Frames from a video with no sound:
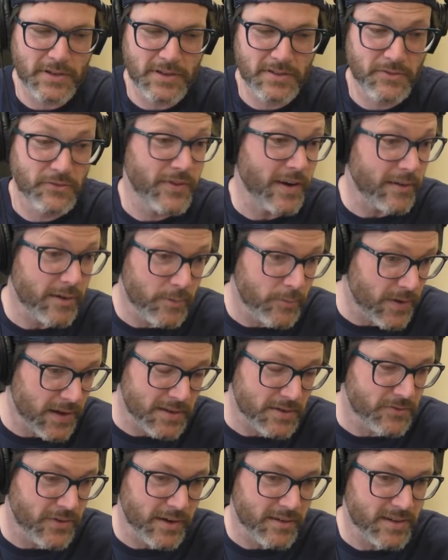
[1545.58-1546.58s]
Very much.
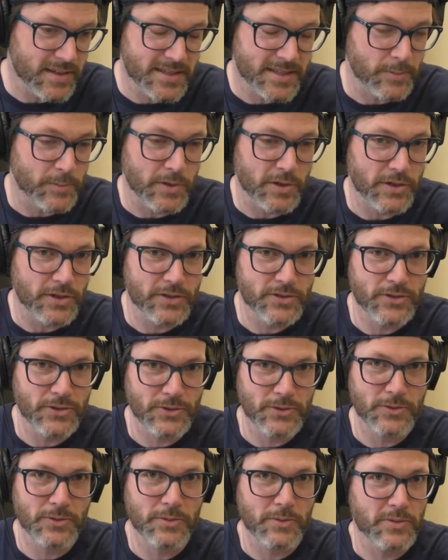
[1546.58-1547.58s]
Very similar
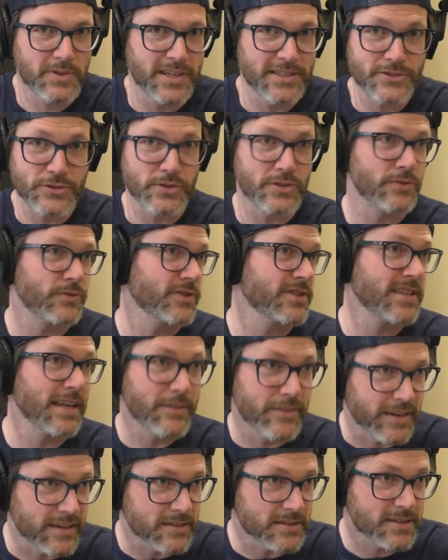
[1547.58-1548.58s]
to the Institution for Savings.